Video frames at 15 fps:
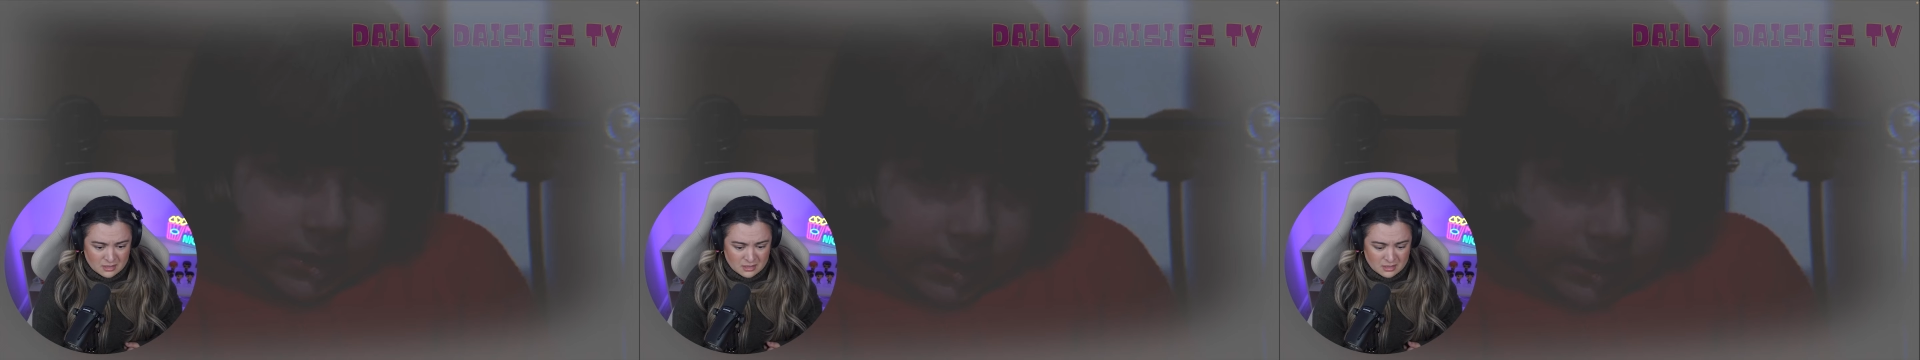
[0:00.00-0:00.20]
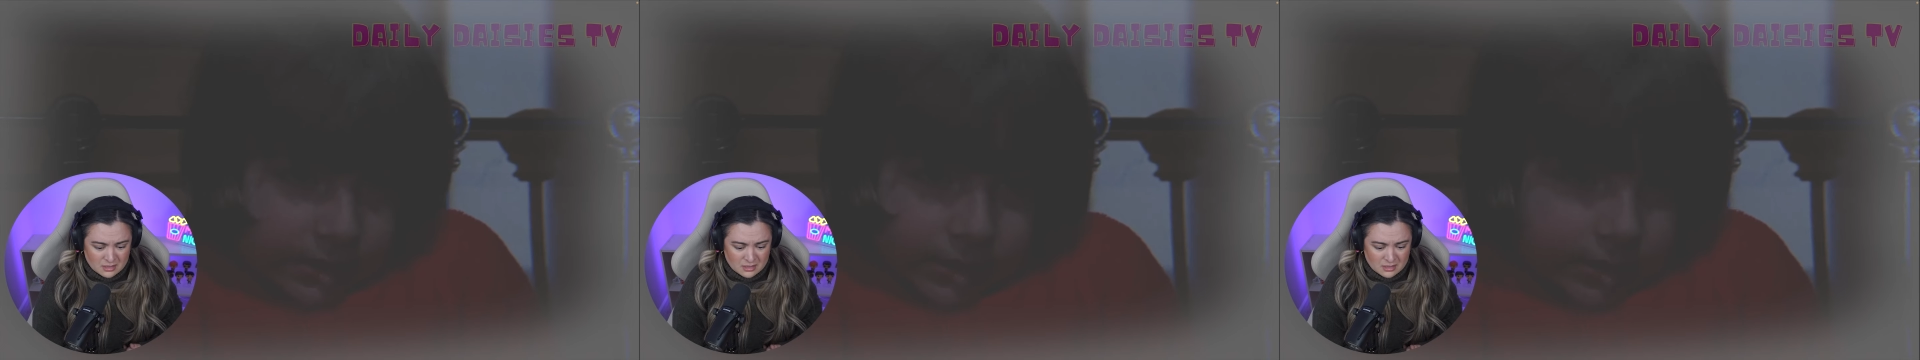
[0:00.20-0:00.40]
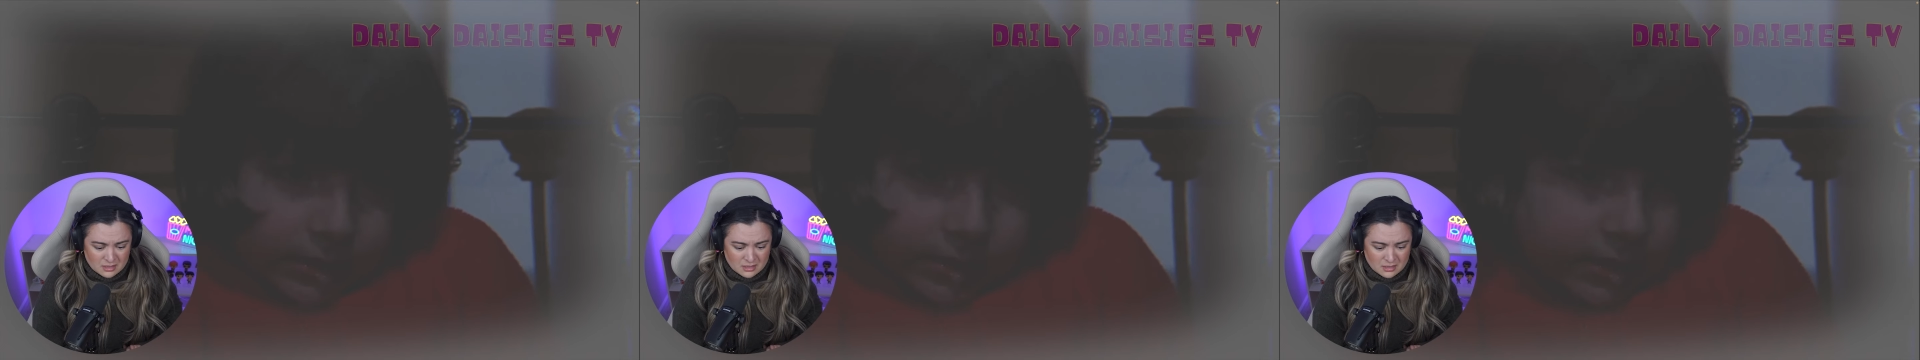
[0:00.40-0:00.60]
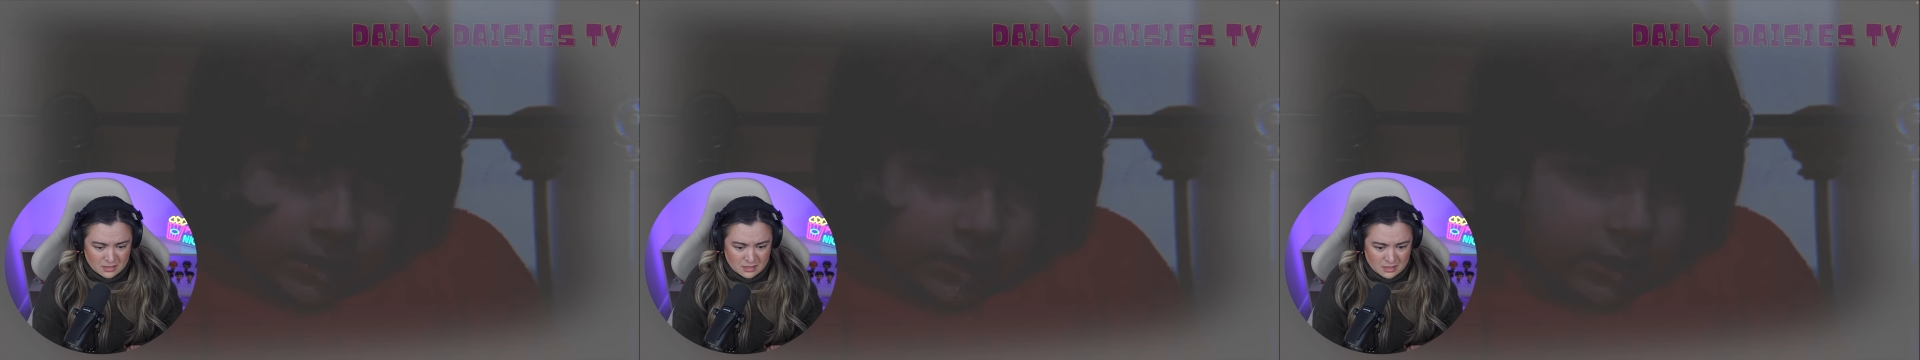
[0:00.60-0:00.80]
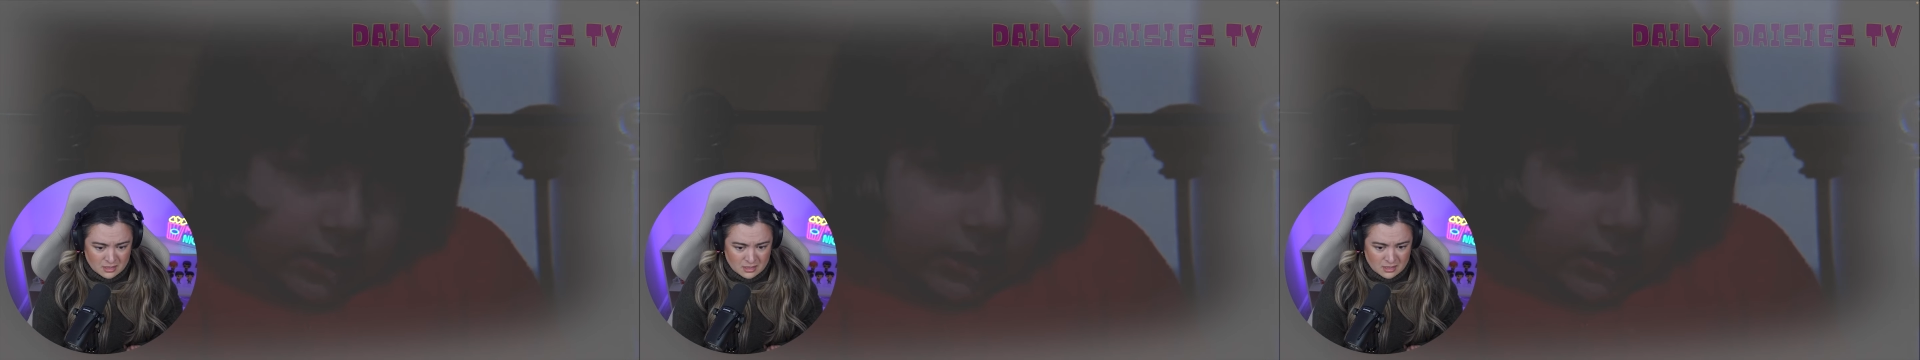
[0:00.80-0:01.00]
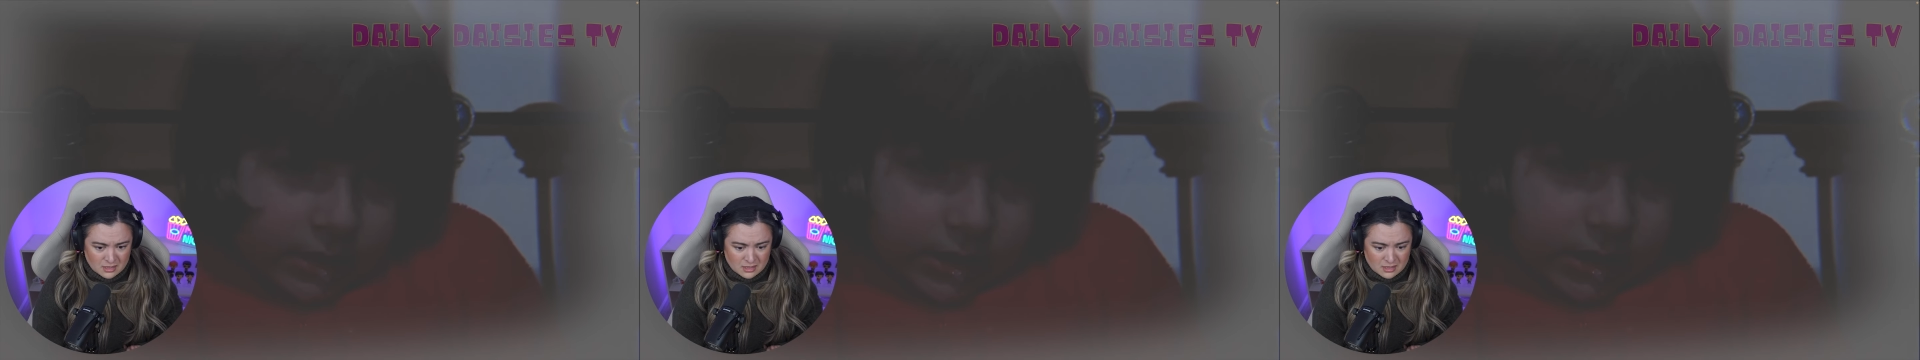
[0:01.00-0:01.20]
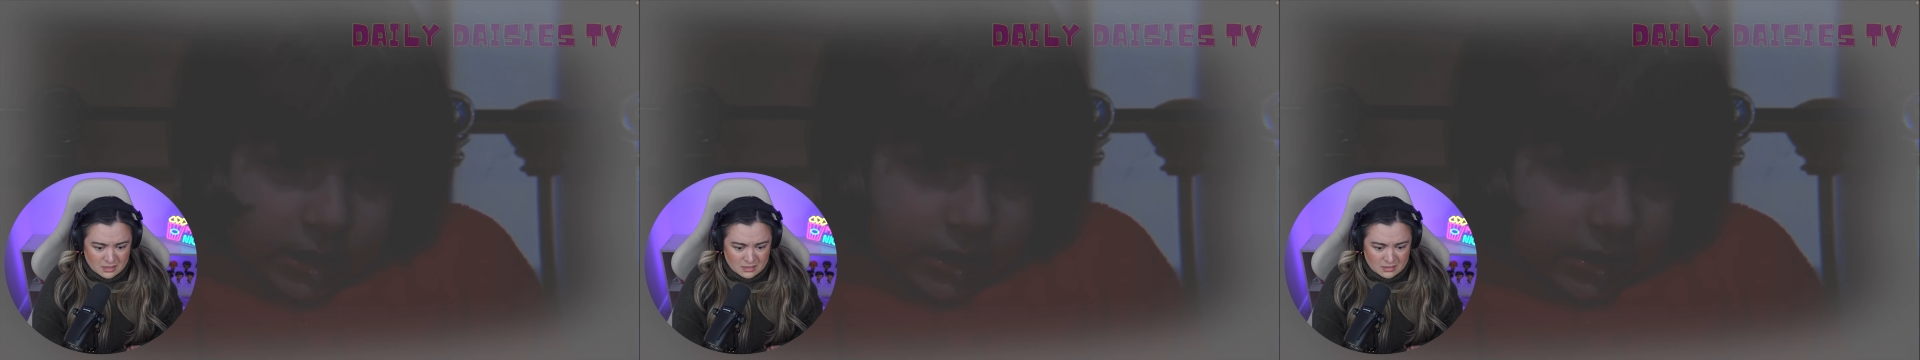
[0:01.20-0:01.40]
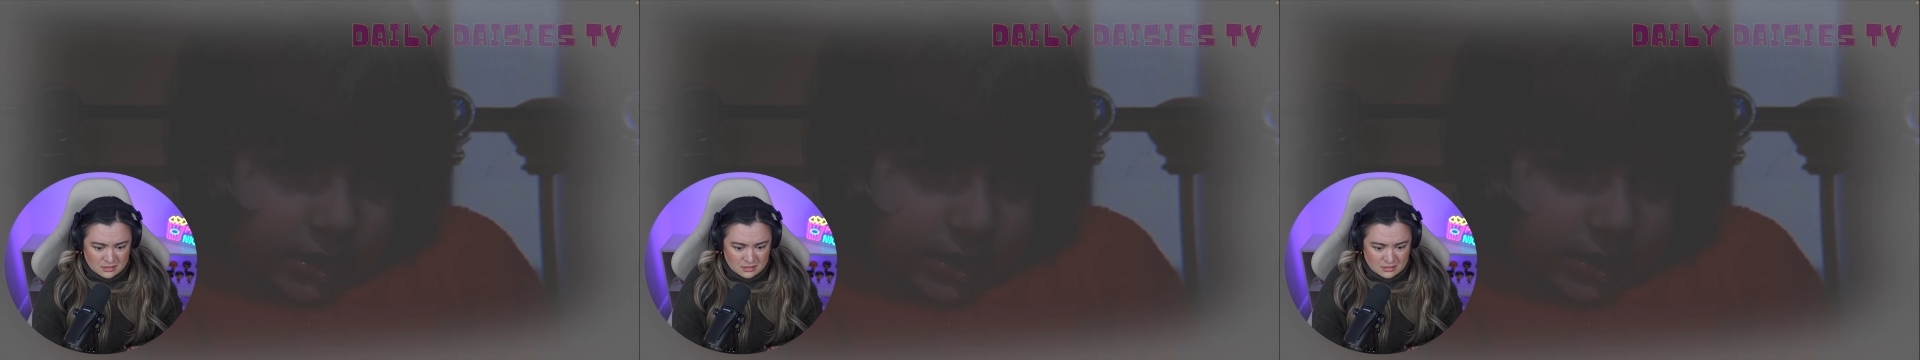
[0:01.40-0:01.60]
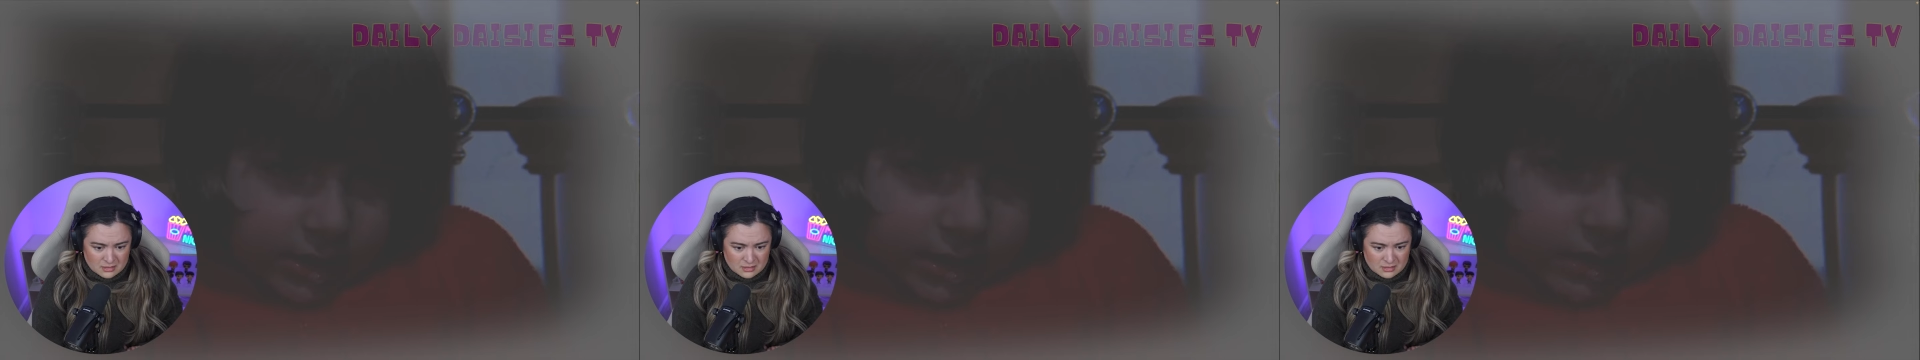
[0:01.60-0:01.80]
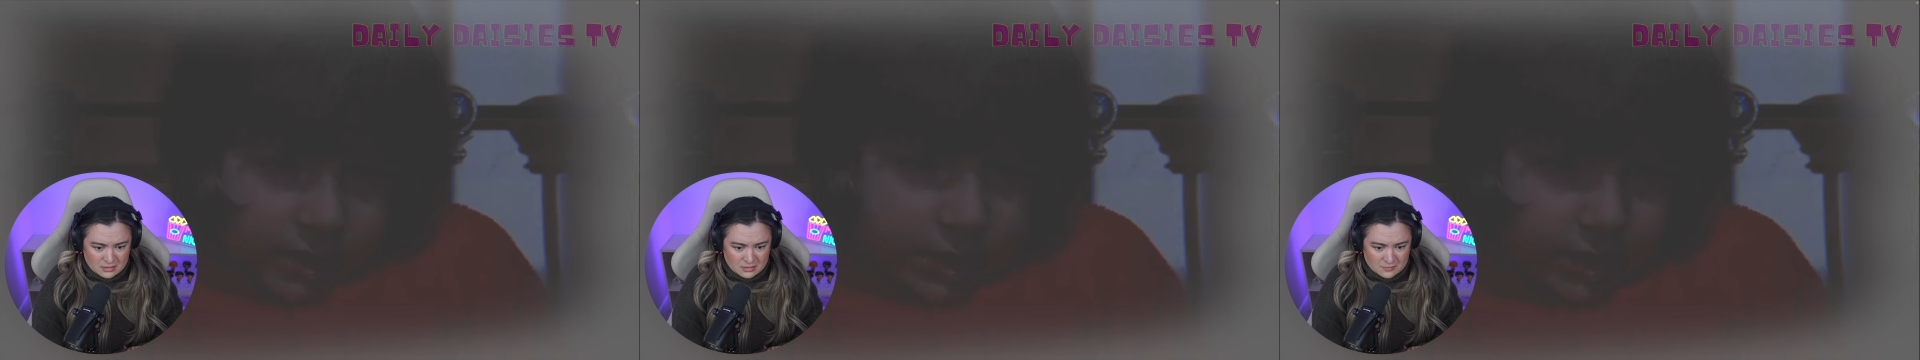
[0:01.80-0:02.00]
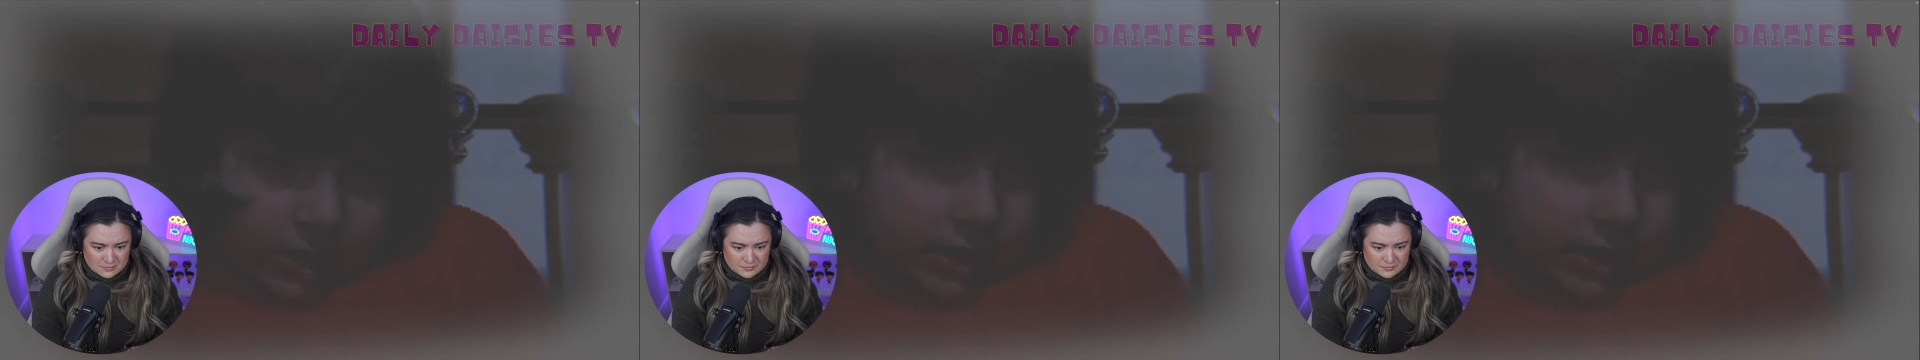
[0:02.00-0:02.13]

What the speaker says: Nobody speaks.